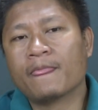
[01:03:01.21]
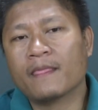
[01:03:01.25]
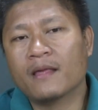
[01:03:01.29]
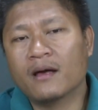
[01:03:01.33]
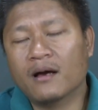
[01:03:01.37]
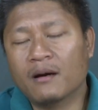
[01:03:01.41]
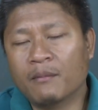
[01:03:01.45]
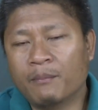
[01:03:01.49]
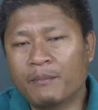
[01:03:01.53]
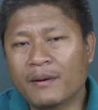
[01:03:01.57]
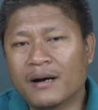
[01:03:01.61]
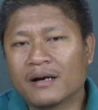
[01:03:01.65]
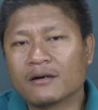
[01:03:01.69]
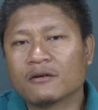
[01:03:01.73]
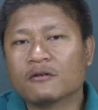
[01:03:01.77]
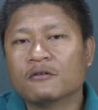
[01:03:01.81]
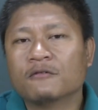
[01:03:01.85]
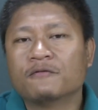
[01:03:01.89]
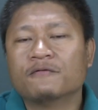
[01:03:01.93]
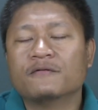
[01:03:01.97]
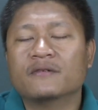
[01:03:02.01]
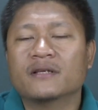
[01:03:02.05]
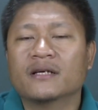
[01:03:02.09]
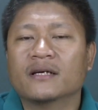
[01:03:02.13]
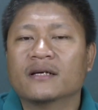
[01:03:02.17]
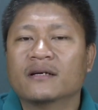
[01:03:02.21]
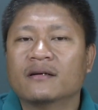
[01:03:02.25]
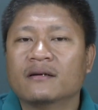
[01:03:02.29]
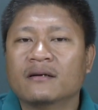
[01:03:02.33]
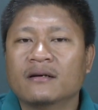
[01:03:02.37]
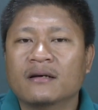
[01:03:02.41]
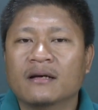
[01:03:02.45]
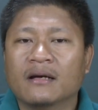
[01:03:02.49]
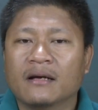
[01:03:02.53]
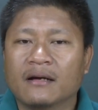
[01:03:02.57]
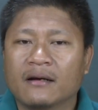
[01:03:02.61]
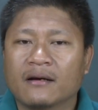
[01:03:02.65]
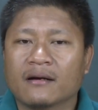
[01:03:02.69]
a part of their
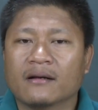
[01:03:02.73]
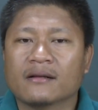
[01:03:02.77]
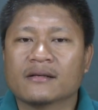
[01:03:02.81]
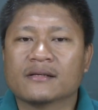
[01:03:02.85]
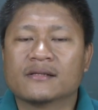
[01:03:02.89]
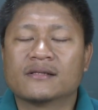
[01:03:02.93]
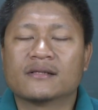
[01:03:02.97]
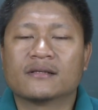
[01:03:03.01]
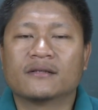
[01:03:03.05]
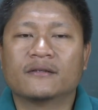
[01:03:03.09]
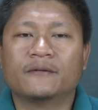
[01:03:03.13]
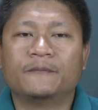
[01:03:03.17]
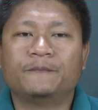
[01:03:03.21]
culture,